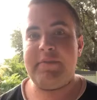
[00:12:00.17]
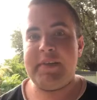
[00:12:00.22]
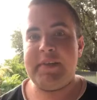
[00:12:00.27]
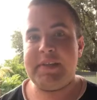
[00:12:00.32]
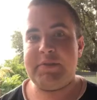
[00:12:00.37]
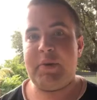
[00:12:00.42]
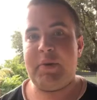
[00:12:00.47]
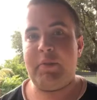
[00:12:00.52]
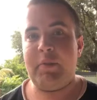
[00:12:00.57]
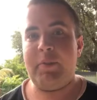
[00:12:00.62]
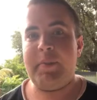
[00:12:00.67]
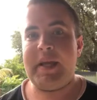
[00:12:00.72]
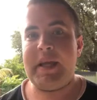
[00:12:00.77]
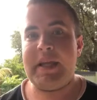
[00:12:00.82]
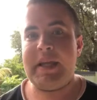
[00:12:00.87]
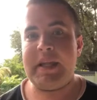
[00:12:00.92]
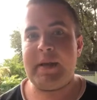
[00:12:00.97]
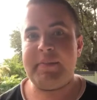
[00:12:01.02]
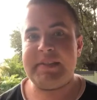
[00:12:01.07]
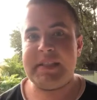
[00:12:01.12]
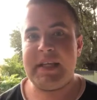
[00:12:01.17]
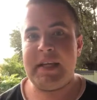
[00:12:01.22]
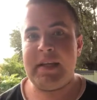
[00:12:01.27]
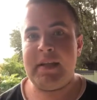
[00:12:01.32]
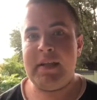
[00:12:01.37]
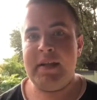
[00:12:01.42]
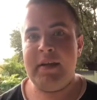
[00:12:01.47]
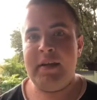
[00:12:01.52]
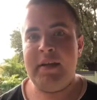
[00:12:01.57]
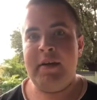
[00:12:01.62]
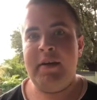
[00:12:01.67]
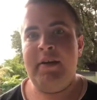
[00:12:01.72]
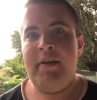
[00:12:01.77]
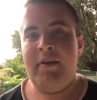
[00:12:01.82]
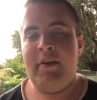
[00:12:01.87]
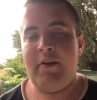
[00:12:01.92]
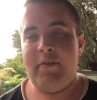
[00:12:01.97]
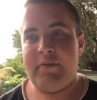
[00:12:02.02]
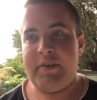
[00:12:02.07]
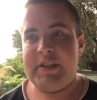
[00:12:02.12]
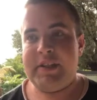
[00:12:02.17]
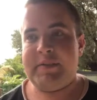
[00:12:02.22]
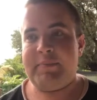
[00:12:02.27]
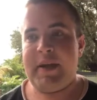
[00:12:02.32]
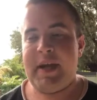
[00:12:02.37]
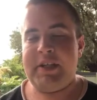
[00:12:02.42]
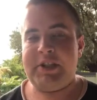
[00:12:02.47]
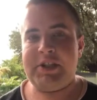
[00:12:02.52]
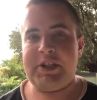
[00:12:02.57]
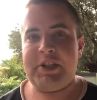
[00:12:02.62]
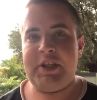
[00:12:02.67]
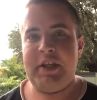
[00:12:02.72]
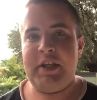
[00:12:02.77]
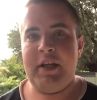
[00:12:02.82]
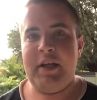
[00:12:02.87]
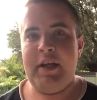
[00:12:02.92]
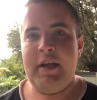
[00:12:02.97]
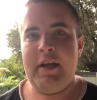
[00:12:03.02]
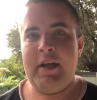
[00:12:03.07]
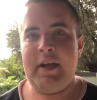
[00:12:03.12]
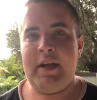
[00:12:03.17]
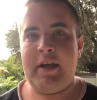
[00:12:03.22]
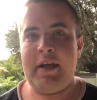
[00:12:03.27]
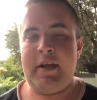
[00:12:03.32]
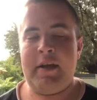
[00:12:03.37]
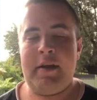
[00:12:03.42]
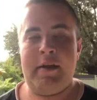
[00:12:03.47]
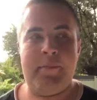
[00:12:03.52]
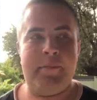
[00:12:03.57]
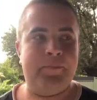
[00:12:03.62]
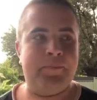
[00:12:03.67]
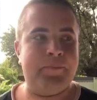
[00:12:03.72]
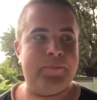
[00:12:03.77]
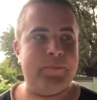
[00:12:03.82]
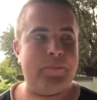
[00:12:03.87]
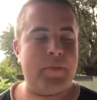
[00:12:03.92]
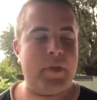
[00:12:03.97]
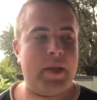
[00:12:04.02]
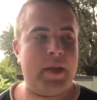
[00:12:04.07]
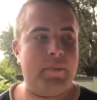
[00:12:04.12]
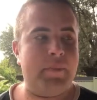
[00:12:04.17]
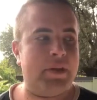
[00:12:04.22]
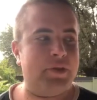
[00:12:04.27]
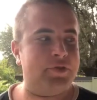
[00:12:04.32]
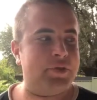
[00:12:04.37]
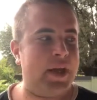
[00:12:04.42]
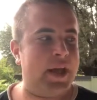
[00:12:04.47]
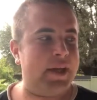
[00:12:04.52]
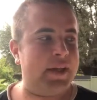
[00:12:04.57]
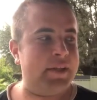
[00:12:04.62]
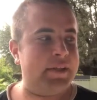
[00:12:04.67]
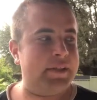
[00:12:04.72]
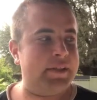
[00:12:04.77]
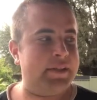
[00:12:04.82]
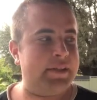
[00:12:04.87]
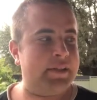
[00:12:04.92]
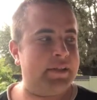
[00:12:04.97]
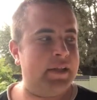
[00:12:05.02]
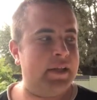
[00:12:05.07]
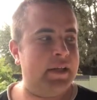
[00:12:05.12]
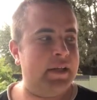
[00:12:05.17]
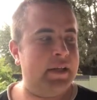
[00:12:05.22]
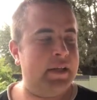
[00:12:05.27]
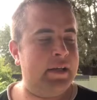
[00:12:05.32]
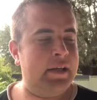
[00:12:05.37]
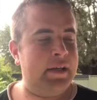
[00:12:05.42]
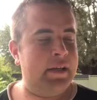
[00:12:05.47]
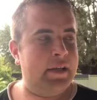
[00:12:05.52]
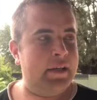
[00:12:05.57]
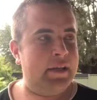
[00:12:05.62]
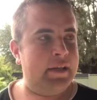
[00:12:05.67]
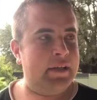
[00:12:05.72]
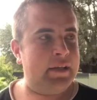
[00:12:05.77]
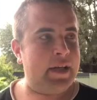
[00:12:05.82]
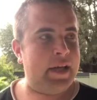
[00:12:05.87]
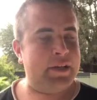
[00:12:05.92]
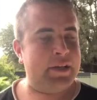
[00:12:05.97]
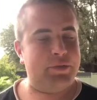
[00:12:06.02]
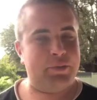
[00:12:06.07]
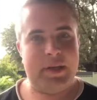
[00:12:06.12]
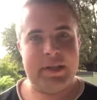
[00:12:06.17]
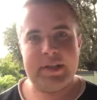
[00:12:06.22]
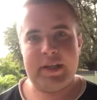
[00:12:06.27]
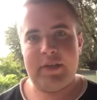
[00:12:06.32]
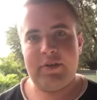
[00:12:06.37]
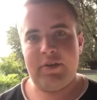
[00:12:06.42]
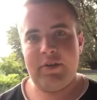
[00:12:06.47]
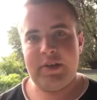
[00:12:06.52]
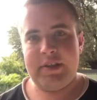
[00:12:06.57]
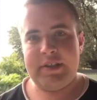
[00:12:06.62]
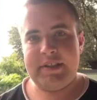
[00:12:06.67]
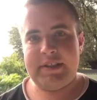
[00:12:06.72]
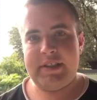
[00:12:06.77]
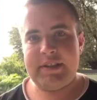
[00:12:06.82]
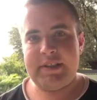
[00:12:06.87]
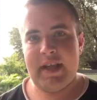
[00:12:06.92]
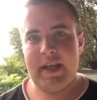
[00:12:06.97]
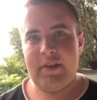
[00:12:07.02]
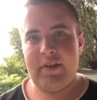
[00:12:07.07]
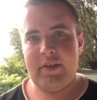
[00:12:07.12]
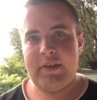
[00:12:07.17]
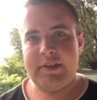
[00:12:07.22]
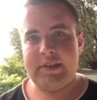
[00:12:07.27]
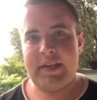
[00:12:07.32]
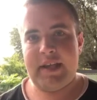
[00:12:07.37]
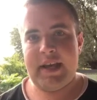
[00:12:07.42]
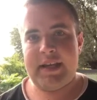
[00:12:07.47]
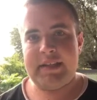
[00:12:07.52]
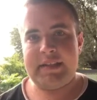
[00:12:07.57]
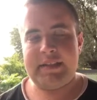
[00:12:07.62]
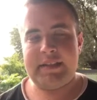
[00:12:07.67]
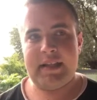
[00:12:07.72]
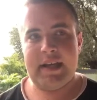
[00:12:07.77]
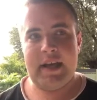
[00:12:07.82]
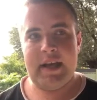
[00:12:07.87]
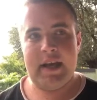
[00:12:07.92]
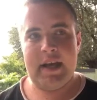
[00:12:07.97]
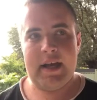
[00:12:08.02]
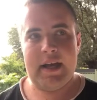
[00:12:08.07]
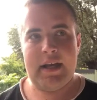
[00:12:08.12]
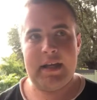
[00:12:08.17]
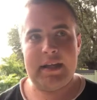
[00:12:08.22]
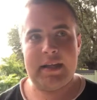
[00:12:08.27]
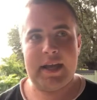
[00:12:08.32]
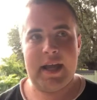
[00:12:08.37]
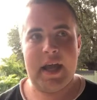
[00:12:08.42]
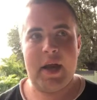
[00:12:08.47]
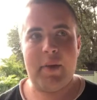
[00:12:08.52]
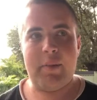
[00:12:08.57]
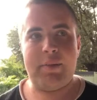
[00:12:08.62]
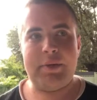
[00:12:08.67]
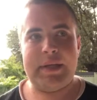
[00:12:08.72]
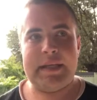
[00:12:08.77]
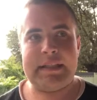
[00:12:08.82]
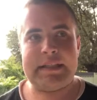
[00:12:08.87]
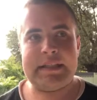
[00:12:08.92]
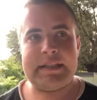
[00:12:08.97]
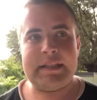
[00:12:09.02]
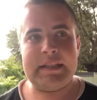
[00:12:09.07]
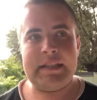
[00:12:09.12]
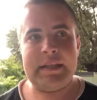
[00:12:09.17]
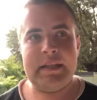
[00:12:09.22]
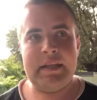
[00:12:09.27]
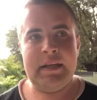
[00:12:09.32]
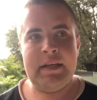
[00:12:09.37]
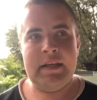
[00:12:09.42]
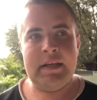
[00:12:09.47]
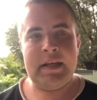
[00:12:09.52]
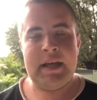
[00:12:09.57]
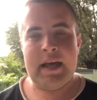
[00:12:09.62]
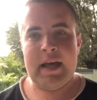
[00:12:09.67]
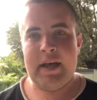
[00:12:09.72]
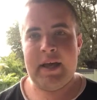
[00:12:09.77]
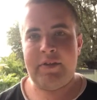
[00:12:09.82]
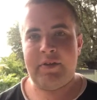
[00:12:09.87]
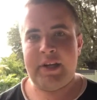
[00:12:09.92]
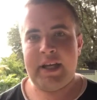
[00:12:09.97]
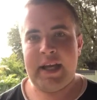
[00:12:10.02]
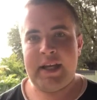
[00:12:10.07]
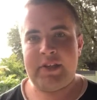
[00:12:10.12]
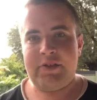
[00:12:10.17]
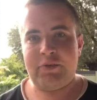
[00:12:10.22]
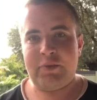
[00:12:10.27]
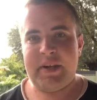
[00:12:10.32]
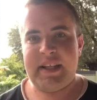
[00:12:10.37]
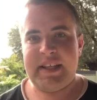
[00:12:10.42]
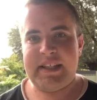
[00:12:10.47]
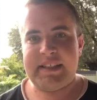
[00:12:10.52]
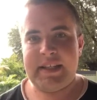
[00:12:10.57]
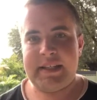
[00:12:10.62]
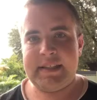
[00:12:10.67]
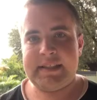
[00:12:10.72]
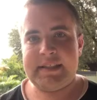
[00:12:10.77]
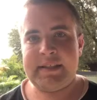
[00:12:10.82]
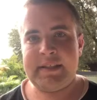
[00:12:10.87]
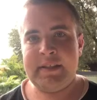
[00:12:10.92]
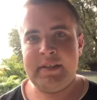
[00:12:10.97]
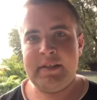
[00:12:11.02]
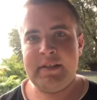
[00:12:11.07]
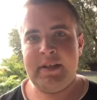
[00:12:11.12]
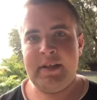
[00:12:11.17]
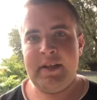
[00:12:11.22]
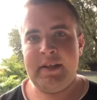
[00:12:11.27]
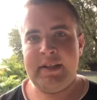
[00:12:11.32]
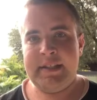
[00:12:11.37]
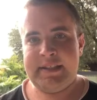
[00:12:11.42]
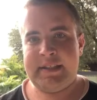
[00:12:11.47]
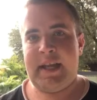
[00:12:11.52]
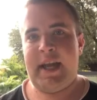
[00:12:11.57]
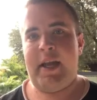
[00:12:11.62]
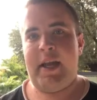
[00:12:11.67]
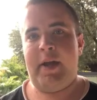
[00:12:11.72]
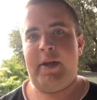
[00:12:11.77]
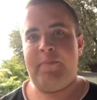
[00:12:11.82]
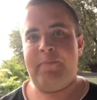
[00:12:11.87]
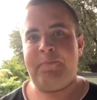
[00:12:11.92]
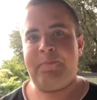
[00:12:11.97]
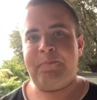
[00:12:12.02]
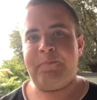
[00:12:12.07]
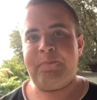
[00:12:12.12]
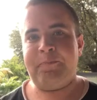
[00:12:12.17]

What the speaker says: if this one will be an upset of this match. But the Dragons, last week they've lost, since they've lost against the Cowboys 38-26, this game